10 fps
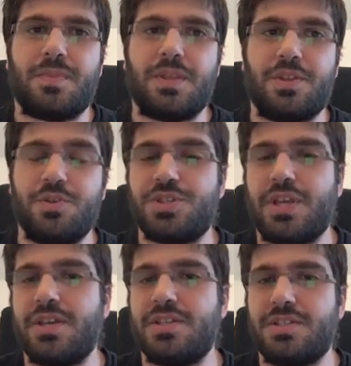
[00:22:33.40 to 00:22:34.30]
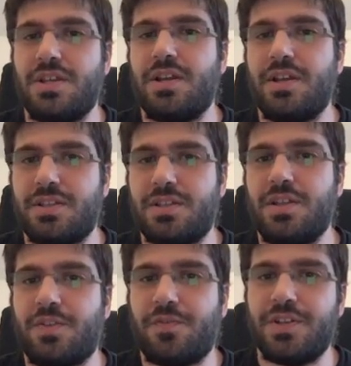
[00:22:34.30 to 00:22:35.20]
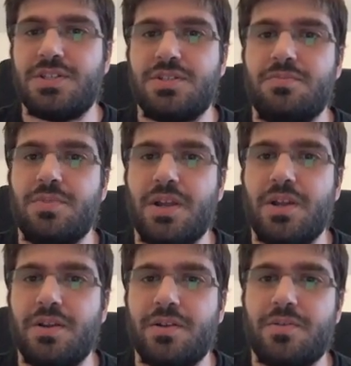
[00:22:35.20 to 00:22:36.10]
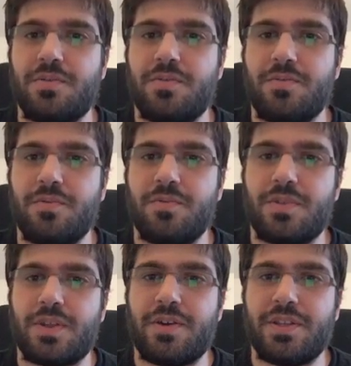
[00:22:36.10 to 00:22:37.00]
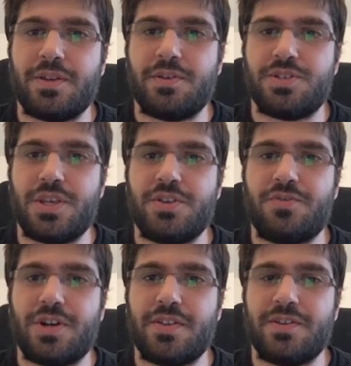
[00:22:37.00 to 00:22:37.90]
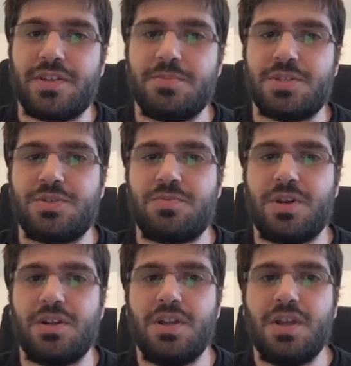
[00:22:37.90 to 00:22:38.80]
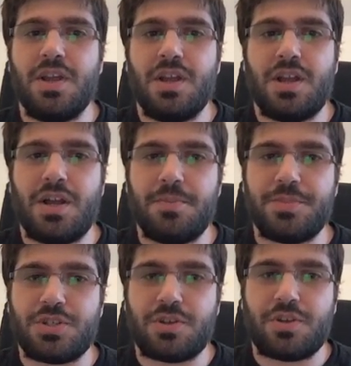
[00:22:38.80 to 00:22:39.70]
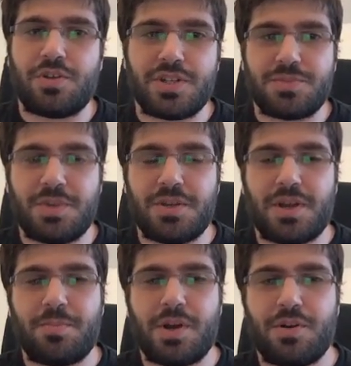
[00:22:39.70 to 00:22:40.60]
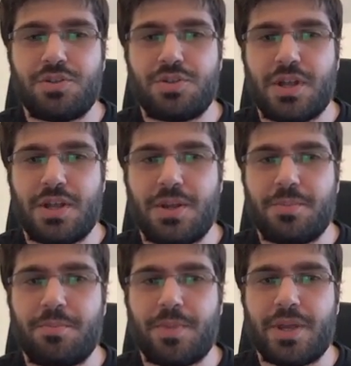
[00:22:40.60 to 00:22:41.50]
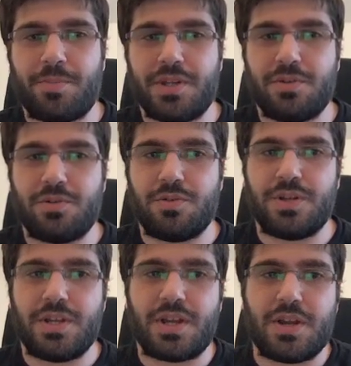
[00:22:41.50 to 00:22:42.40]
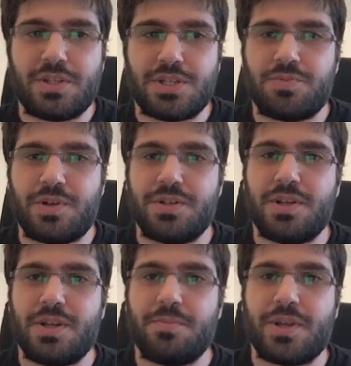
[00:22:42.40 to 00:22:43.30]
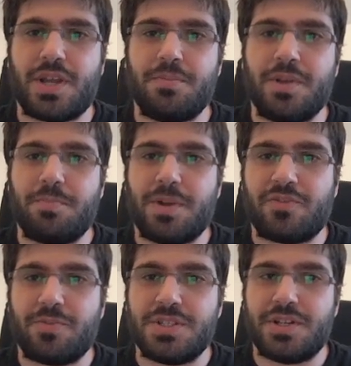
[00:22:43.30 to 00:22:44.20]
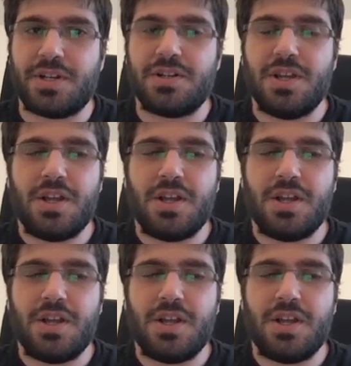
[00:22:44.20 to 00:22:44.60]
use case and it fits the greater use case for other teams as well. So you asked me about my opinion on how does one become a platform engineer.